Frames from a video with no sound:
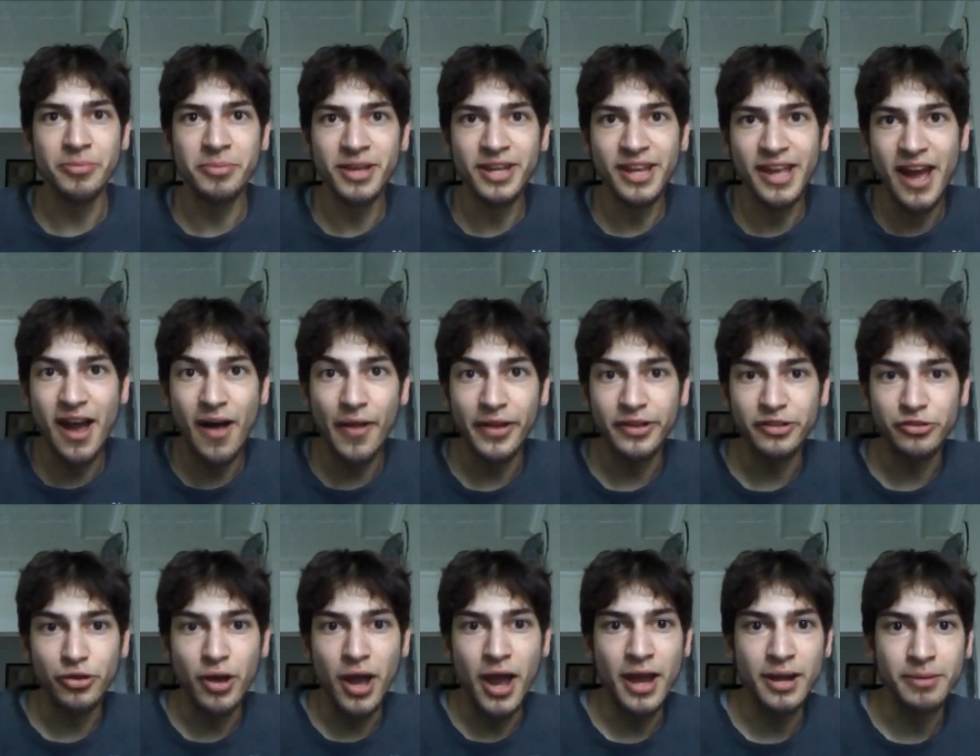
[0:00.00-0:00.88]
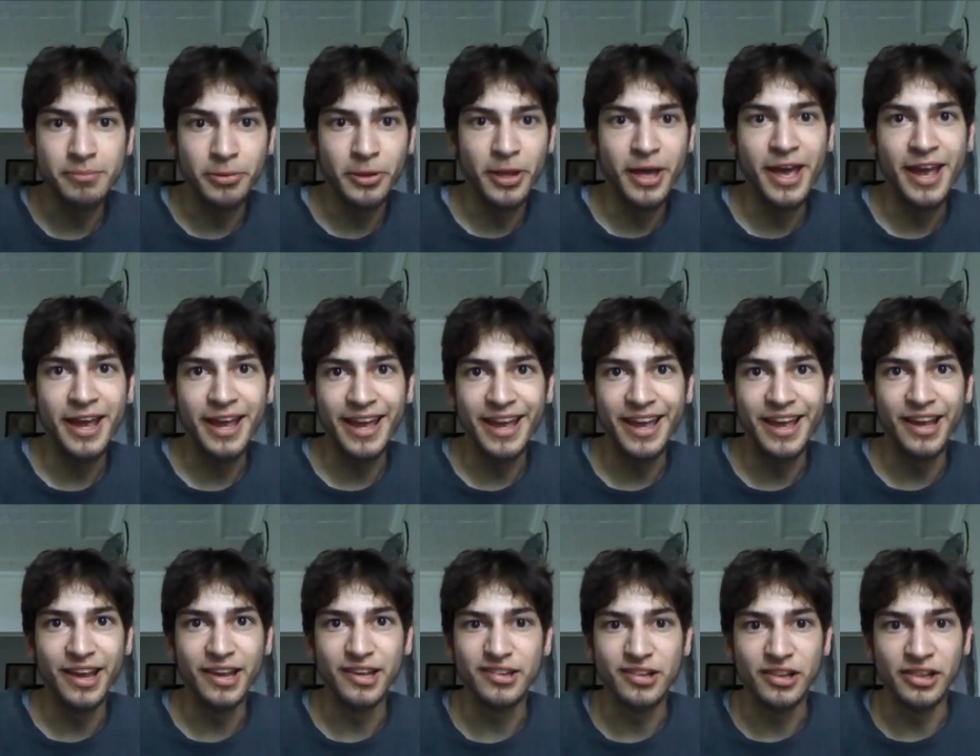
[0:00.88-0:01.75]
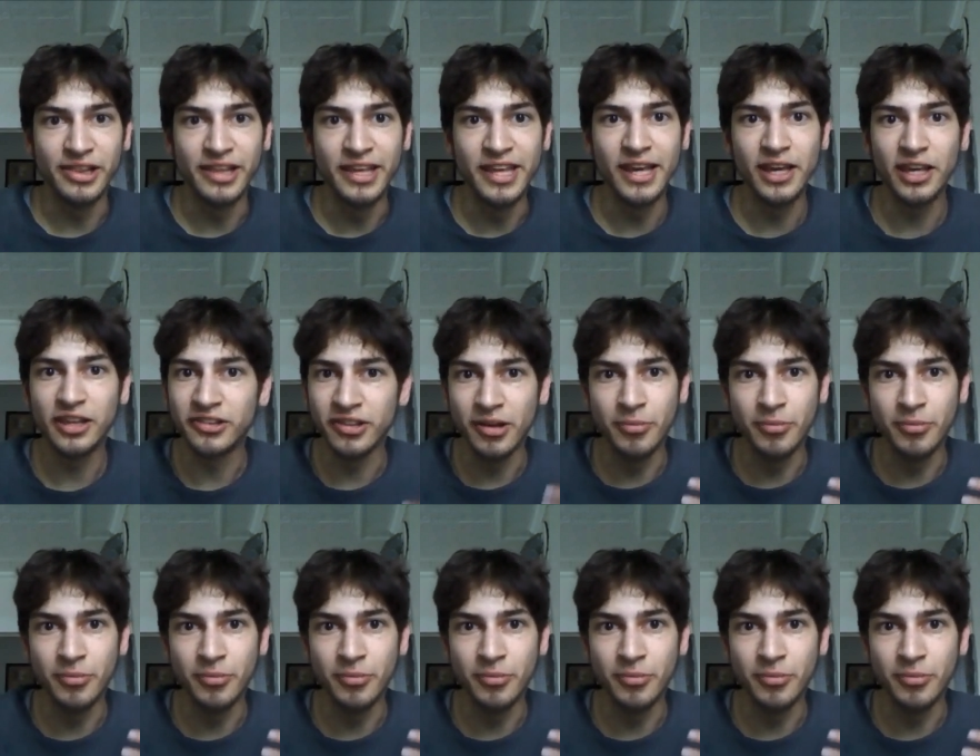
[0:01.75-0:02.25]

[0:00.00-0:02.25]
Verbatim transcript: the media outlets try and play is leak